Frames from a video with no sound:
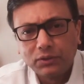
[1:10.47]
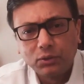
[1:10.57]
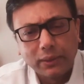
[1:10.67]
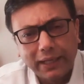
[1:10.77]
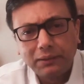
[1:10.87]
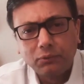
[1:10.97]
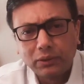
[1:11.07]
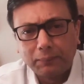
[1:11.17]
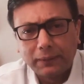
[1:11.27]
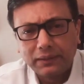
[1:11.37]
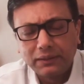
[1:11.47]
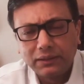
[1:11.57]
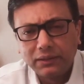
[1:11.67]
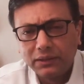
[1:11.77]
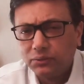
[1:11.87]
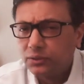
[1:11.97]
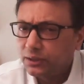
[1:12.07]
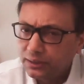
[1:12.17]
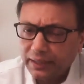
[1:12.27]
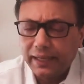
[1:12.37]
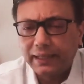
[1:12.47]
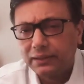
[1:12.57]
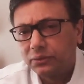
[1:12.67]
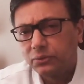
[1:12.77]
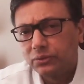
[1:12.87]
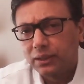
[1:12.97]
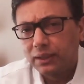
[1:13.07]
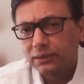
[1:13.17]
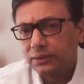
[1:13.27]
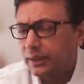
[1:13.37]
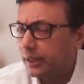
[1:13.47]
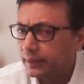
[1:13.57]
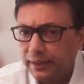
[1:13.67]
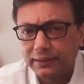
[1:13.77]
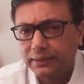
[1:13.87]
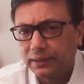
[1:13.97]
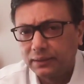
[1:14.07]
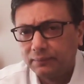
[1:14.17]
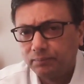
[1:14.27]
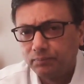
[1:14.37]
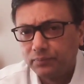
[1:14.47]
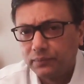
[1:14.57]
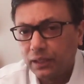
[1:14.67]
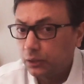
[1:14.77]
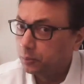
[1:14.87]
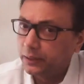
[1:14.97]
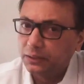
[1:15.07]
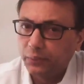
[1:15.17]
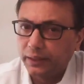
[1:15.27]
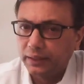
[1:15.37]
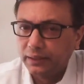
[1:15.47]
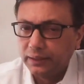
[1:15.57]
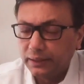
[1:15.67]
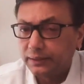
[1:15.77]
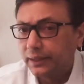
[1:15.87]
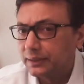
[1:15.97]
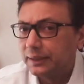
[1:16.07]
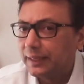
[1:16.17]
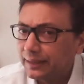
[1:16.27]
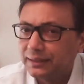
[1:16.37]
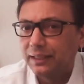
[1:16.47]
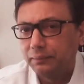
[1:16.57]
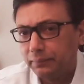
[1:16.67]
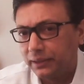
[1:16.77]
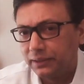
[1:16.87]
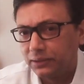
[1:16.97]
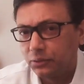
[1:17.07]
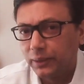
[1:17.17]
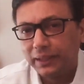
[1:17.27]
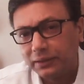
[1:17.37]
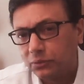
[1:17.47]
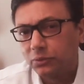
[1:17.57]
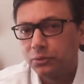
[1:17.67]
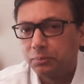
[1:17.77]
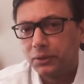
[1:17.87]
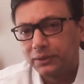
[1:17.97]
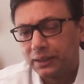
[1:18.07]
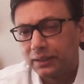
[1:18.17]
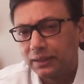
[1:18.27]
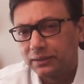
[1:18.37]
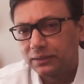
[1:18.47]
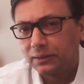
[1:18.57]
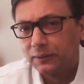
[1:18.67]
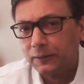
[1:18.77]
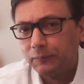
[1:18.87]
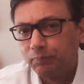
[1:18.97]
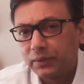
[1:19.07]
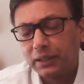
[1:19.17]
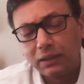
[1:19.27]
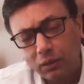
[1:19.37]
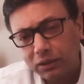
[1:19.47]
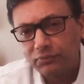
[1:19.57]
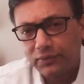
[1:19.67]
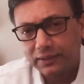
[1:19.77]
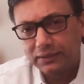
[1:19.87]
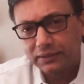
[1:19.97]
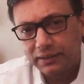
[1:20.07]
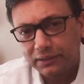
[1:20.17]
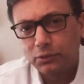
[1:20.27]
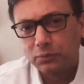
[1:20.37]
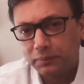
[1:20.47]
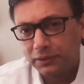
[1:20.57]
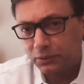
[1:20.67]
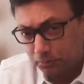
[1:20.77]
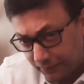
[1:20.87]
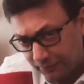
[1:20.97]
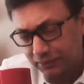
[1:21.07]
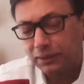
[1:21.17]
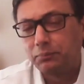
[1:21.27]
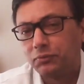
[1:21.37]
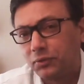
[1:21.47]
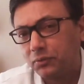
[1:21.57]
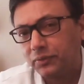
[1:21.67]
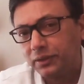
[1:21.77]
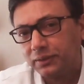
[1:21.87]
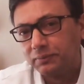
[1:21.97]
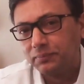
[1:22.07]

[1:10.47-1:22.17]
To add more capacity, you just add a node to the cluster and that's it. And oh, by the way, it takes less than a minute to add a node to a PowerScale cluster. A lot faster than it took me to make this cup of coffee.